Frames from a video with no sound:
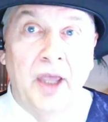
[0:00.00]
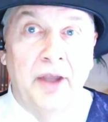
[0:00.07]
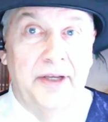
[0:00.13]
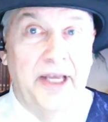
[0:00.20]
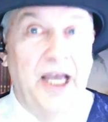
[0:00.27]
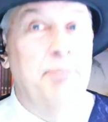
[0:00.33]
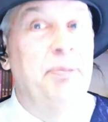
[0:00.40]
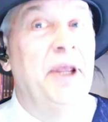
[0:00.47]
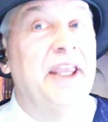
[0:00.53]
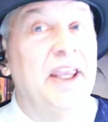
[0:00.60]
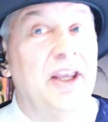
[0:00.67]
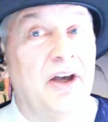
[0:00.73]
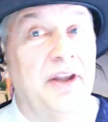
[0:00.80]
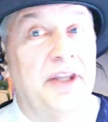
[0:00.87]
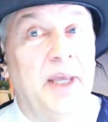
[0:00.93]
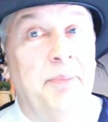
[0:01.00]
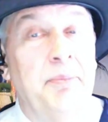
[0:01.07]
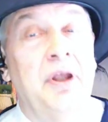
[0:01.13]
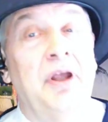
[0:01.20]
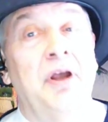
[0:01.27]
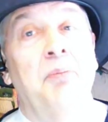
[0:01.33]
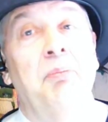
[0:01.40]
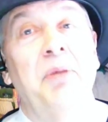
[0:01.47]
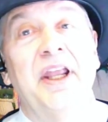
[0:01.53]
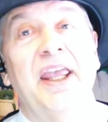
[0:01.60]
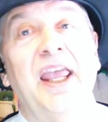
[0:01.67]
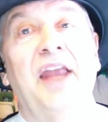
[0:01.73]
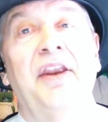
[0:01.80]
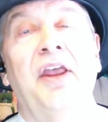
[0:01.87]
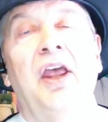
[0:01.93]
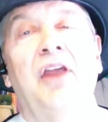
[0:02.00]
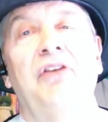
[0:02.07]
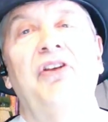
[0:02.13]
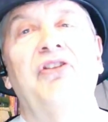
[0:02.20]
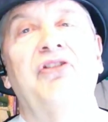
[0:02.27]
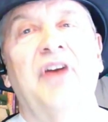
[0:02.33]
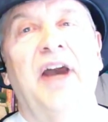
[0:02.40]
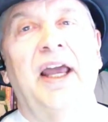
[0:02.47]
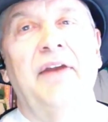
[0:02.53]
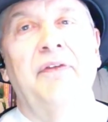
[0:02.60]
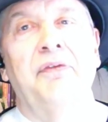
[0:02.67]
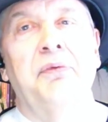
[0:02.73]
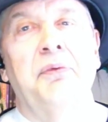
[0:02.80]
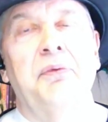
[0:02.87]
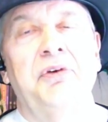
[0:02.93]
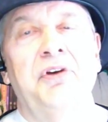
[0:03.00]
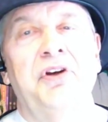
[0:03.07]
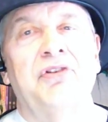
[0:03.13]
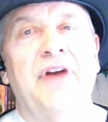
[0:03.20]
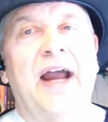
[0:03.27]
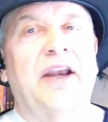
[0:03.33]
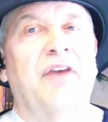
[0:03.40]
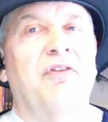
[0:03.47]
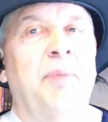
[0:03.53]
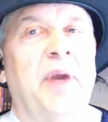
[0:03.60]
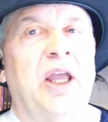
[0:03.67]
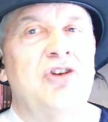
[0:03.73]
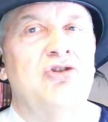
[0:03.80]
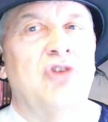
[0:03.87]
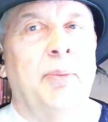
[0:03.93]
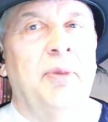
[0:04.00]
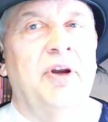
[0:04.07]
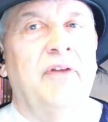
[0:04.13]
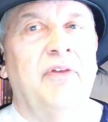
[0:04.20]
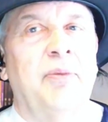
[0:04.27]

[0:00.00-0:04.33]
Not picking on them, but again, this kind of detracted from my enjoyment of the